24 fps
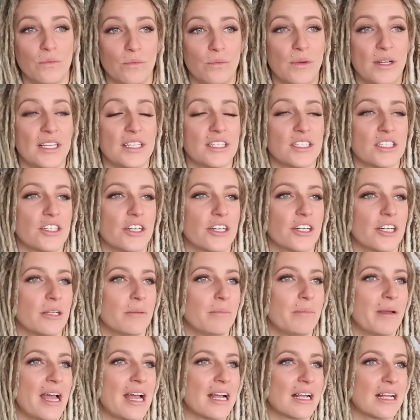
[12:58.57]
when it
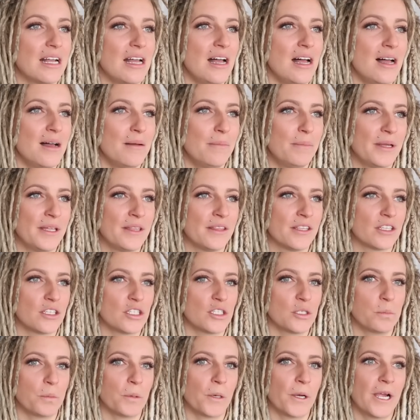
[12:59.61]
started back up in the
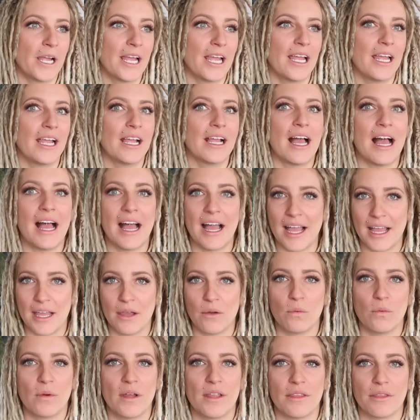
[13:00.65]
spring,
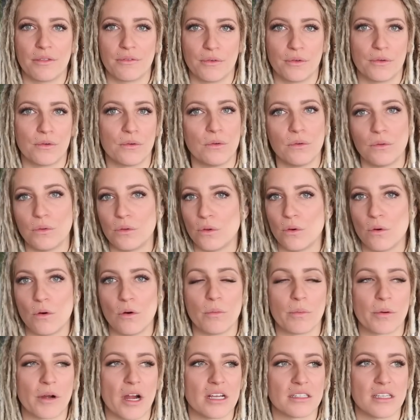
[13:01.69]
I went through the
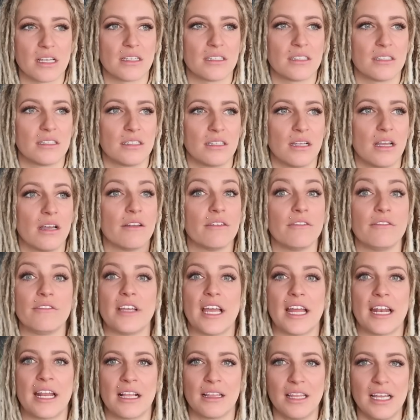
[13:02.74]
whole process of
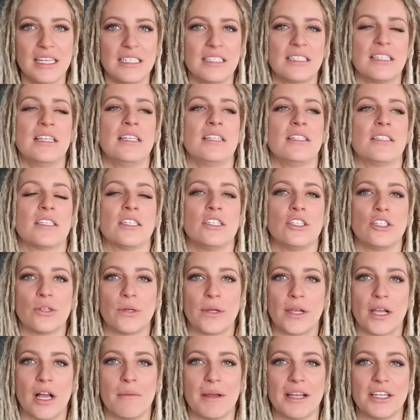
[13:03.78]
getting licensed and
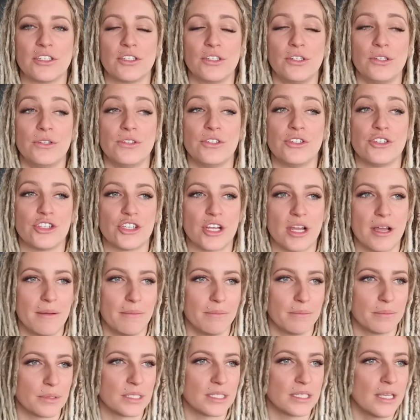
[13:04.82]
doing all my student
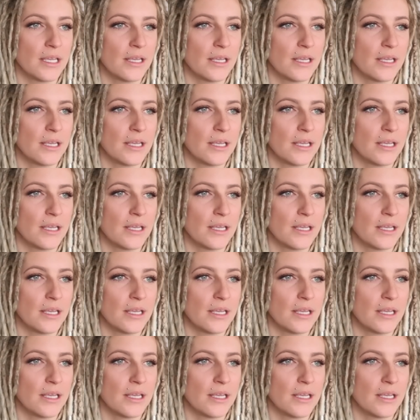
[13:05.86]
jumps.